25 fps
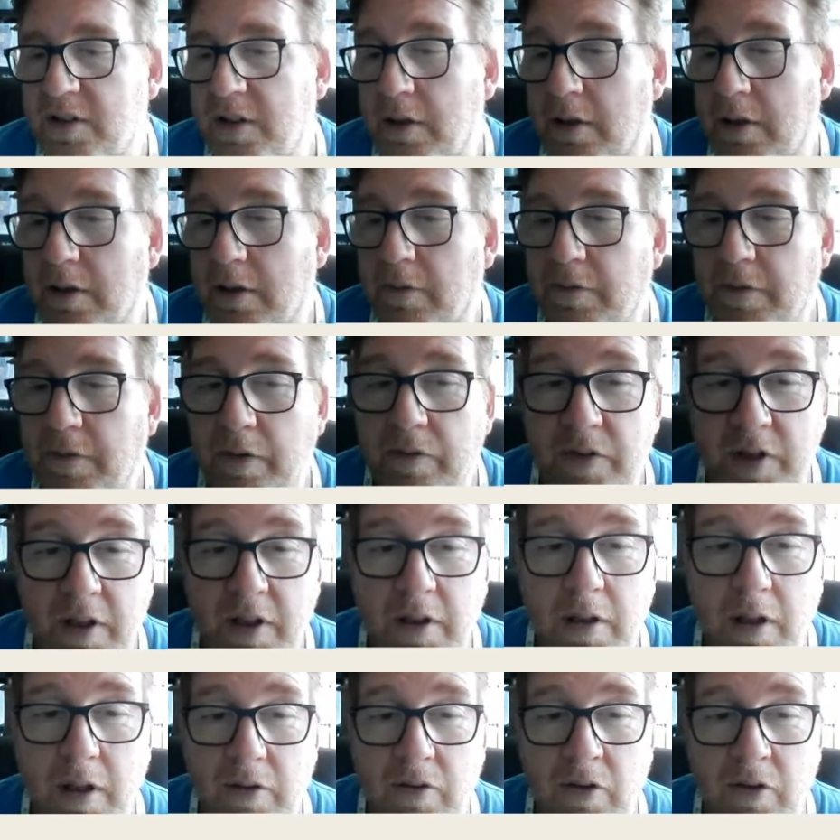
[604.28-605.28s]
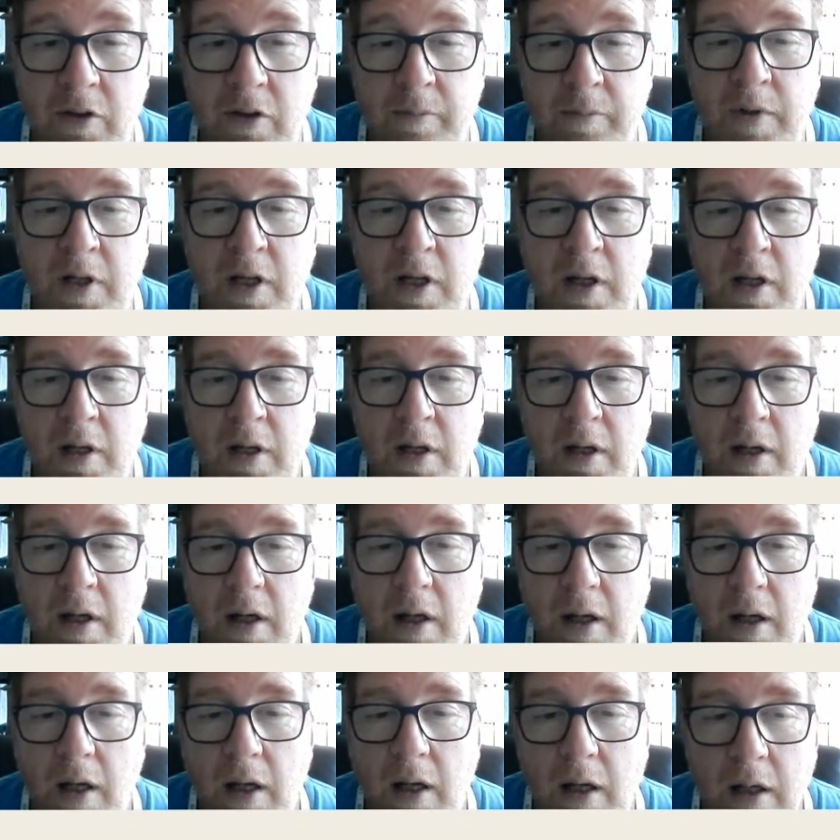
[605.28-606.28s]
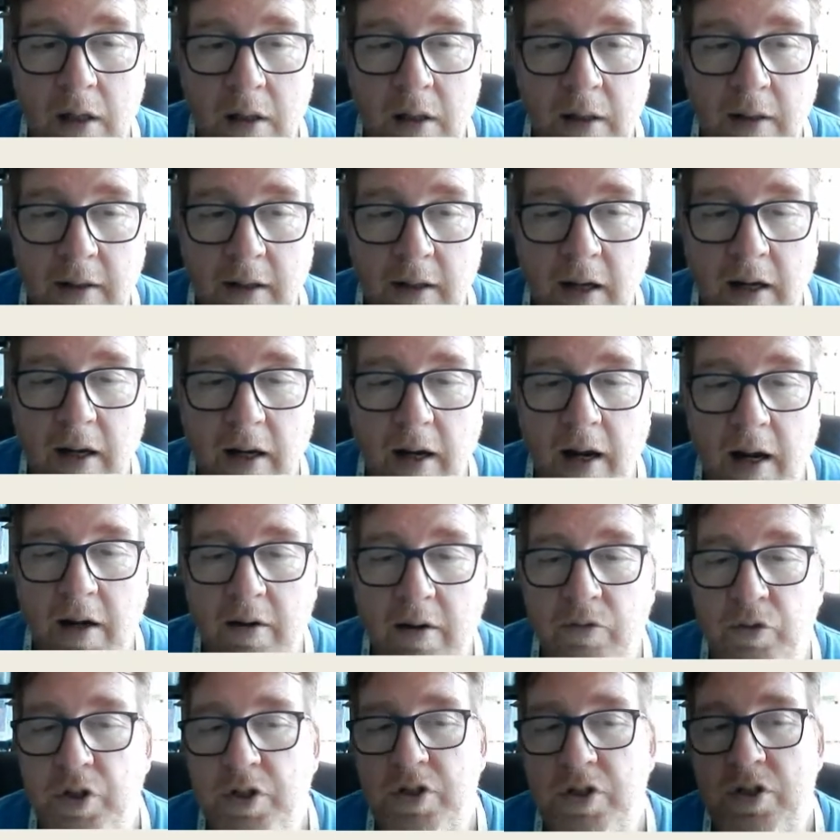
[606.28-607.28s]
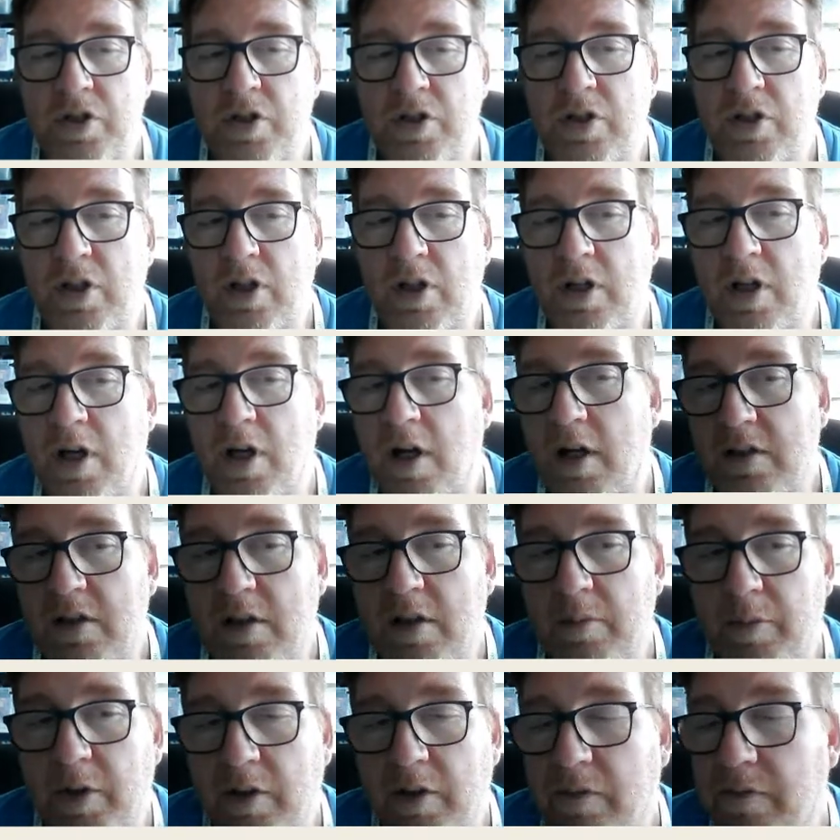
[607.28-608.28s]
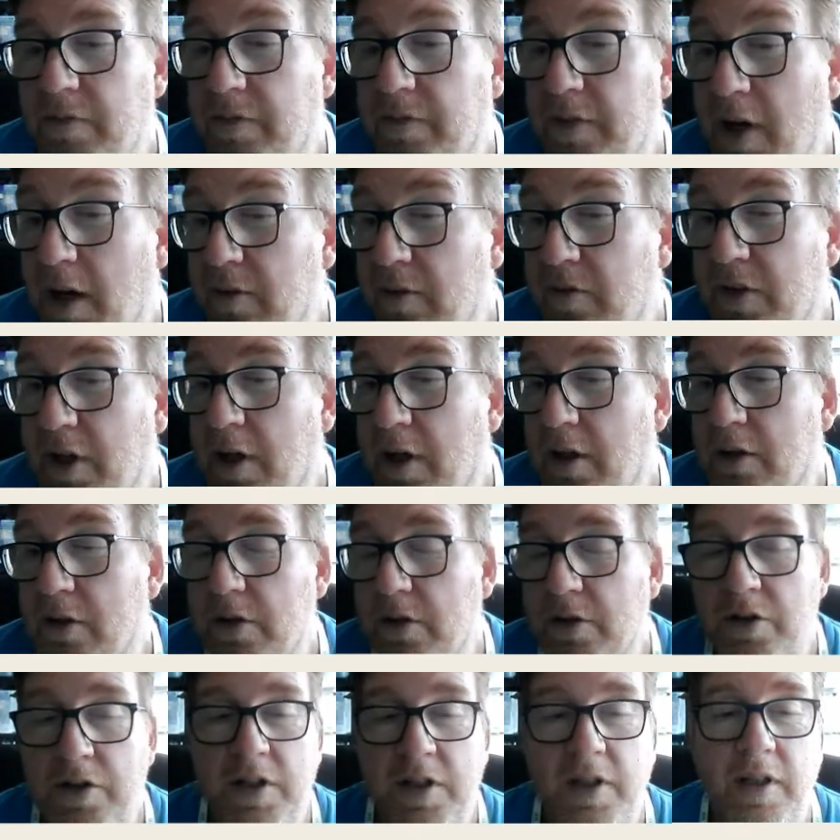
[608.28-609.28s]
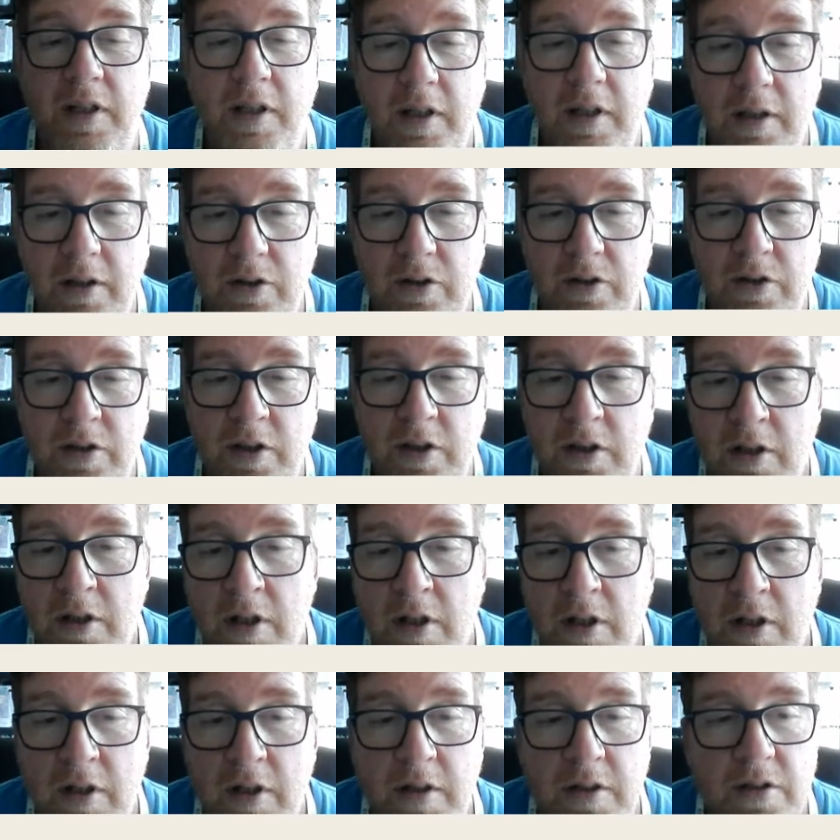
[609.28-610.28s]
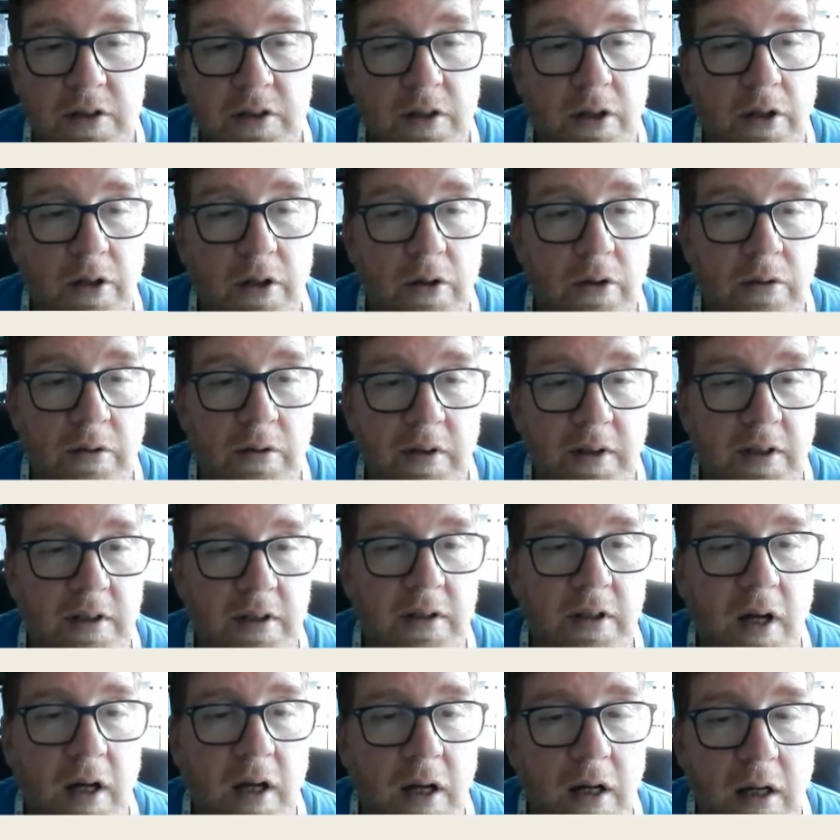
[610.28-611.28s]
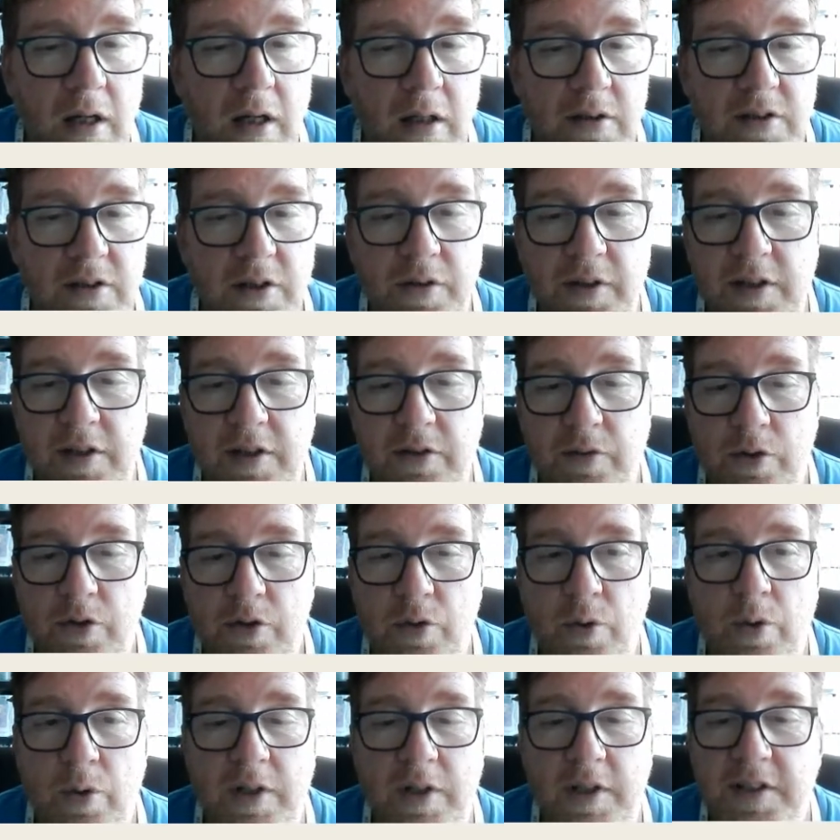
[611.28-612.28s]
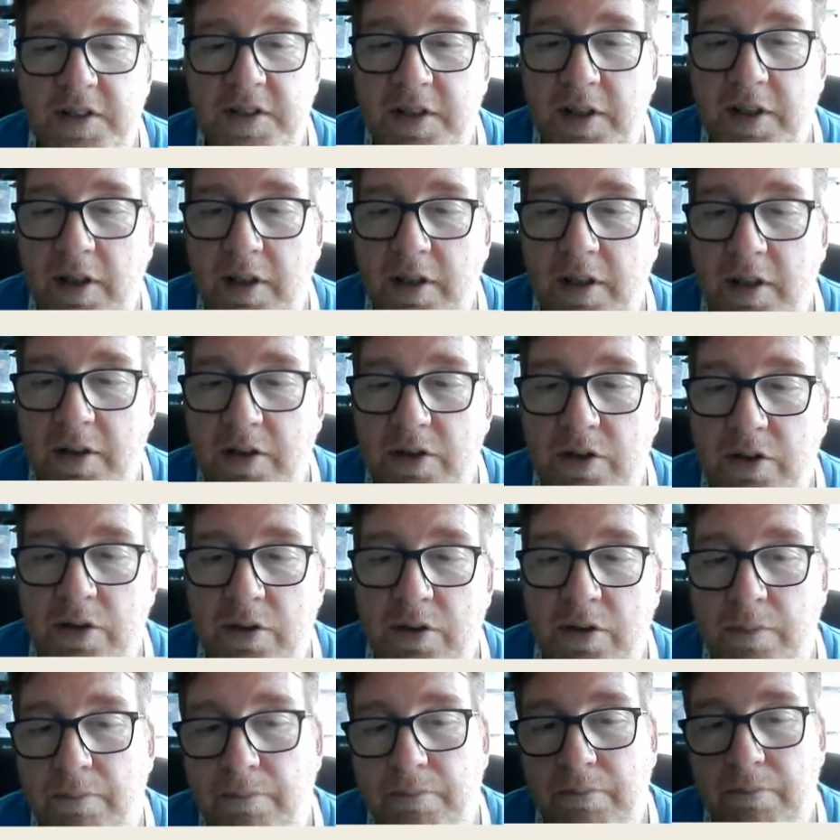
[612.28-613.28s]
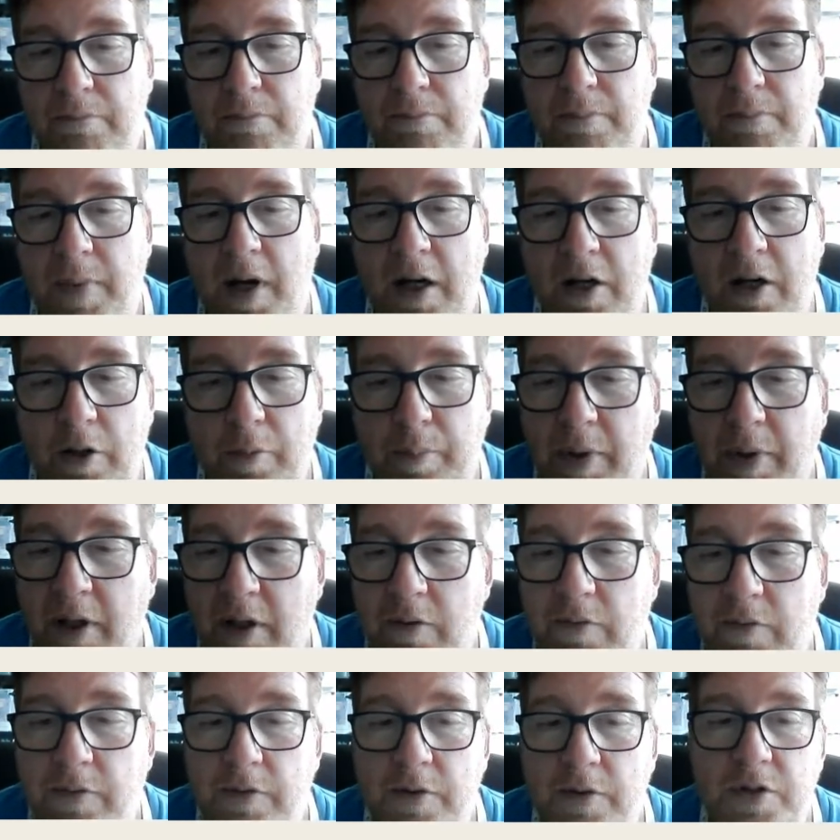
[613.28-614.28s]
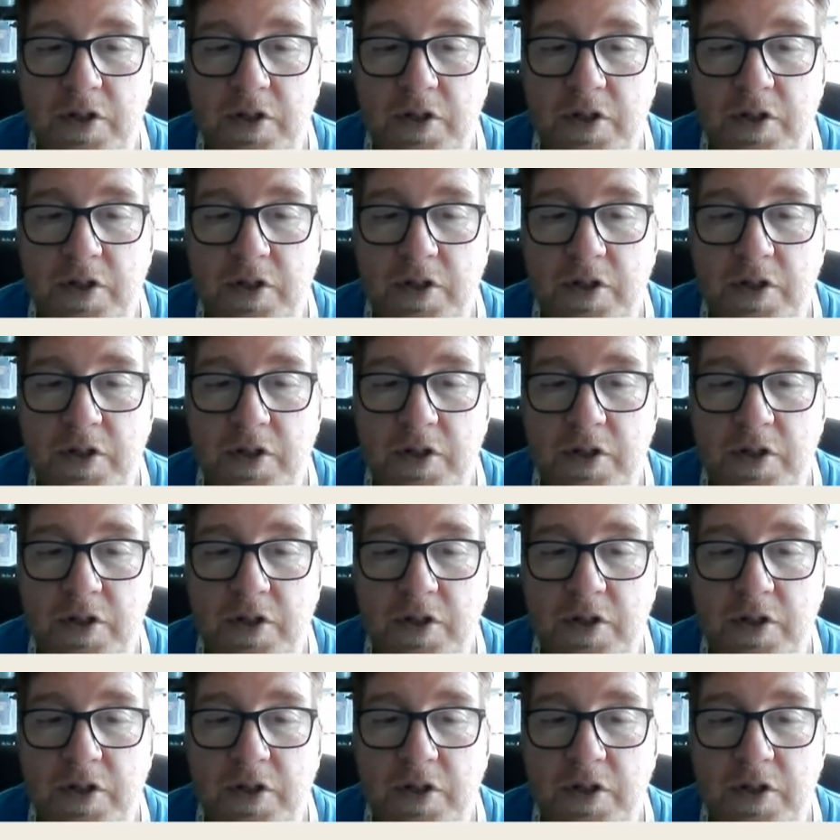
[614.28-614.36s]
10 to 15 of them, and they averaged costing me $5 each. So sold these for 26. Buyer paid for